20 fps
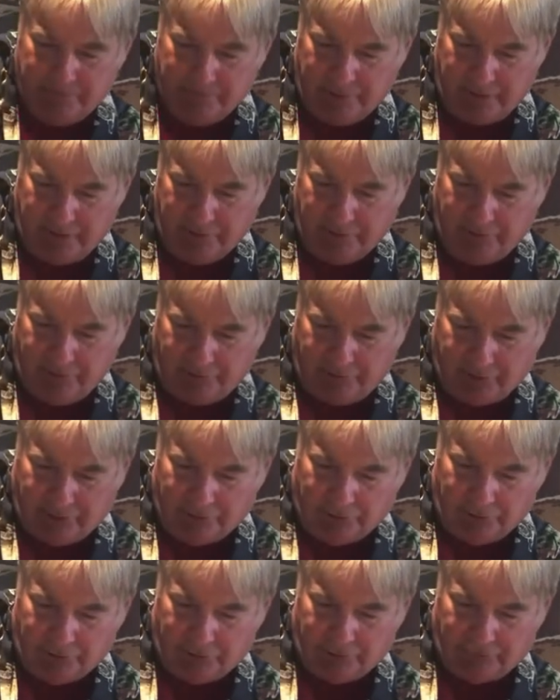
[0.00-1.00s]
And this I
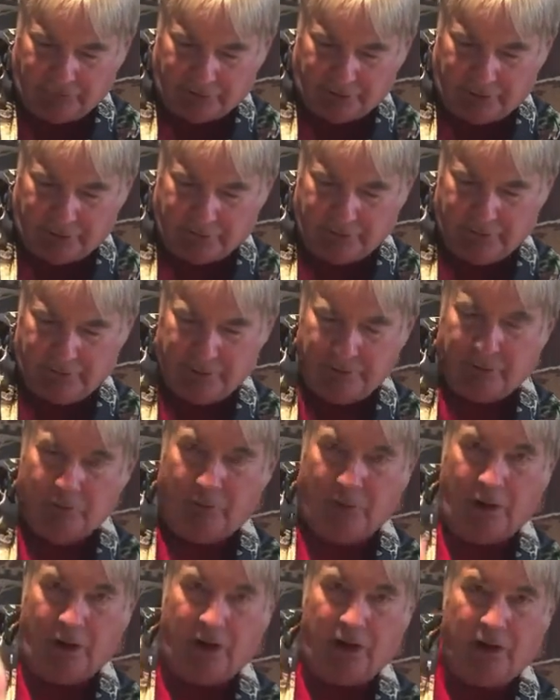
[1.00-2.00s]
learned from
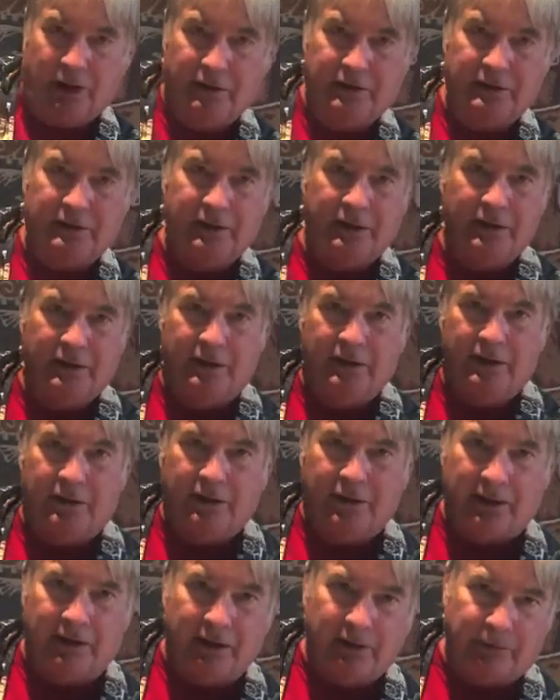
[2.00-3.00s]
Juan,
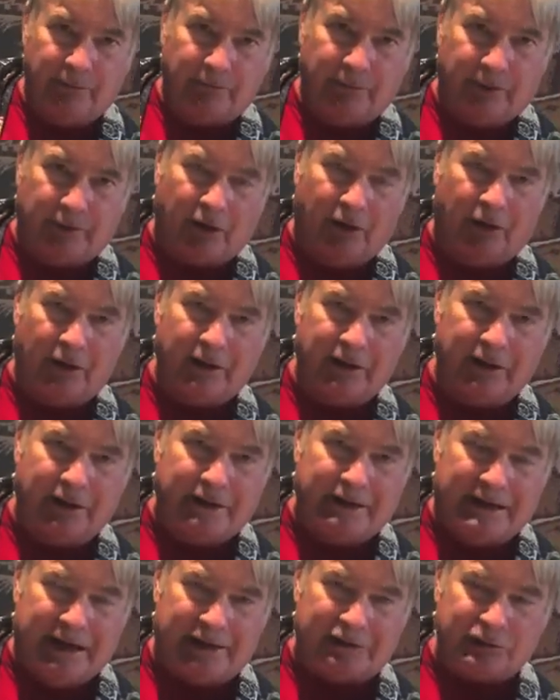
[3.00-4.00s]
the Bacardi
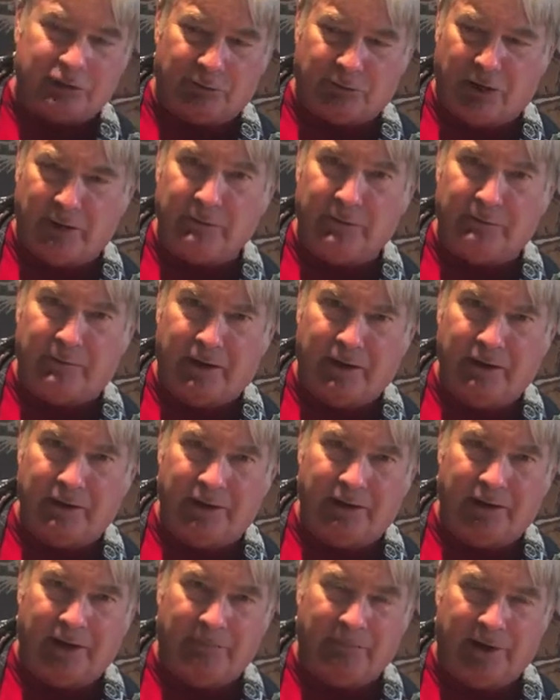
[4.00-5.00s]
National Rum
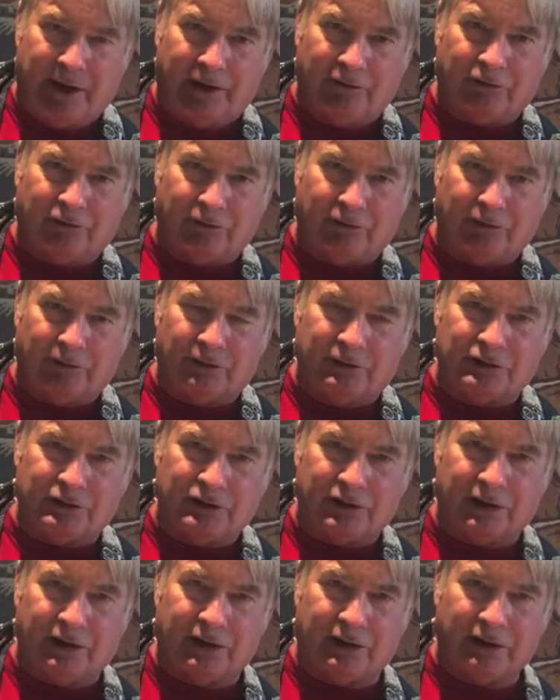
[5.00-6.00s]
Ambassador, which
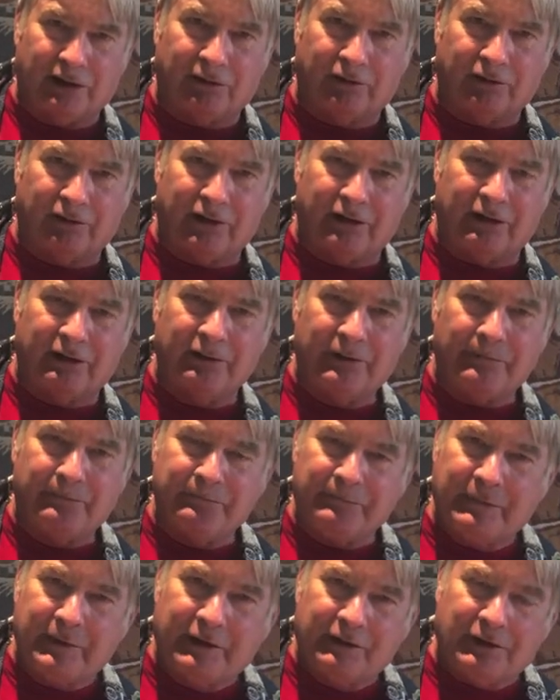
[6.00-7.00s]
is a
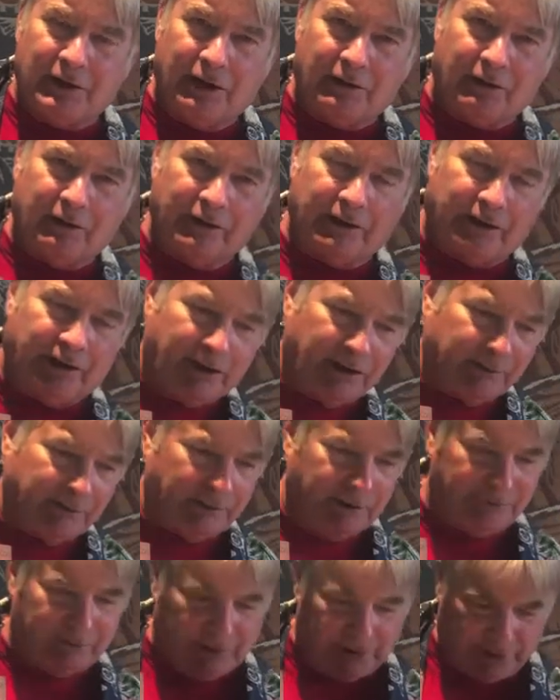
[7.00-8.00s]
title that I would
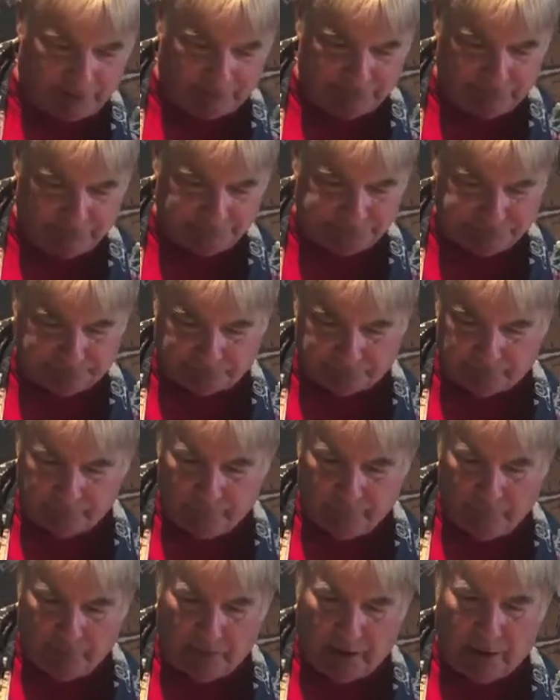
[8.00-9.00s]
love to have.
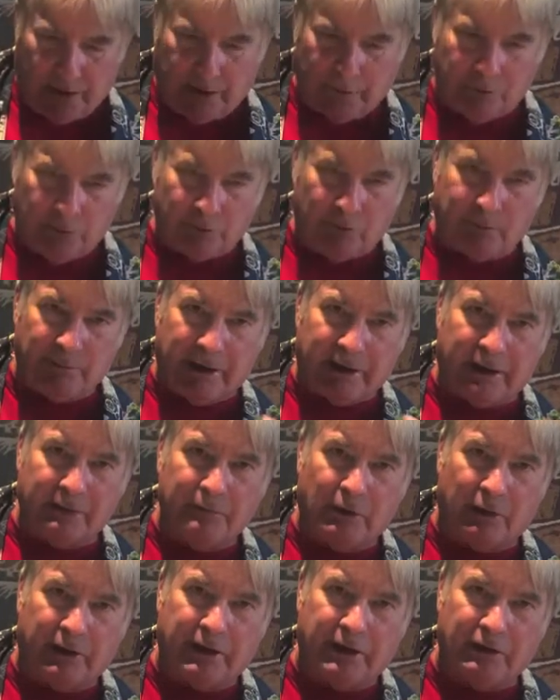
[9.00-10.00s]
And we were making
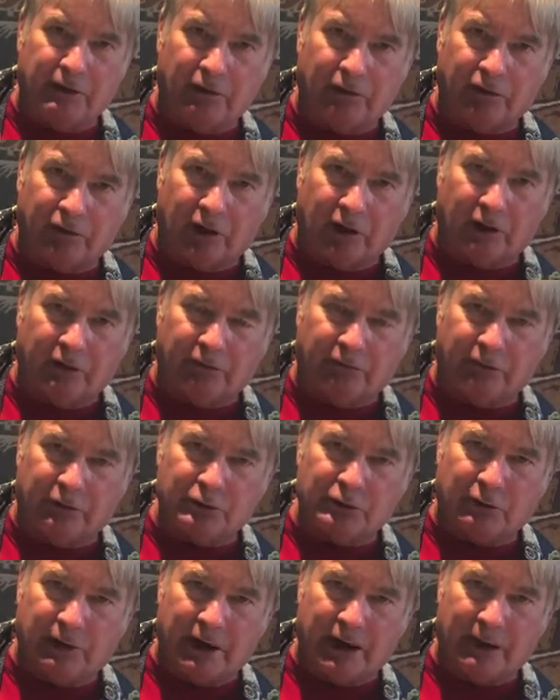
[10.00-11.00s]
mojitos on our
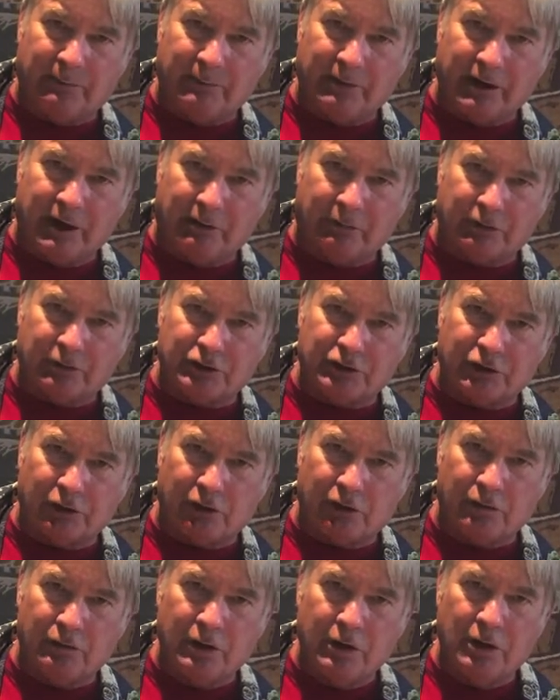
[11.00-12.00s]
virtual happy hour
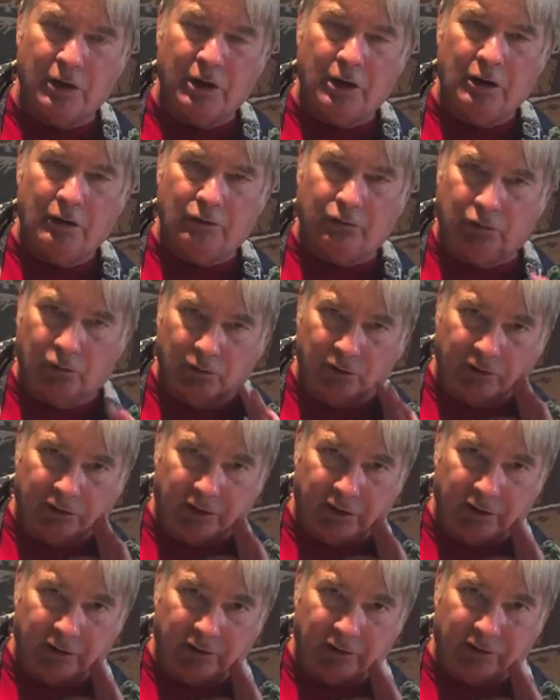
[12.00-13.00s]
show,
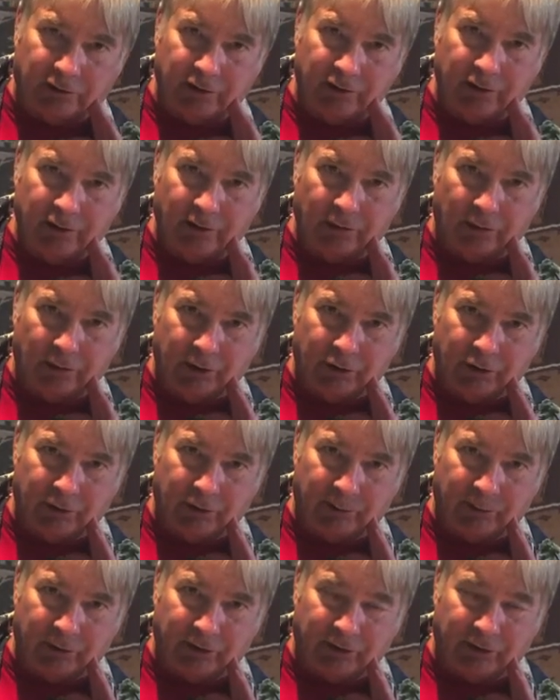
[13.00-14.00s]
Tuesdays, 1:30
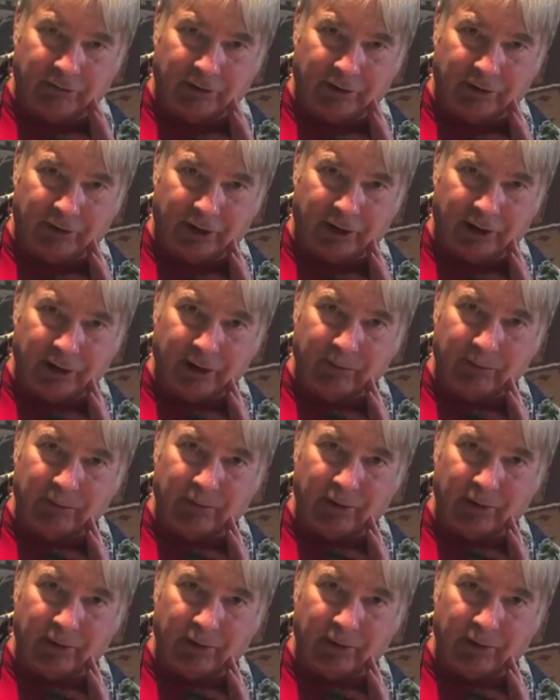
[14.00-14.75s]
Pacific time,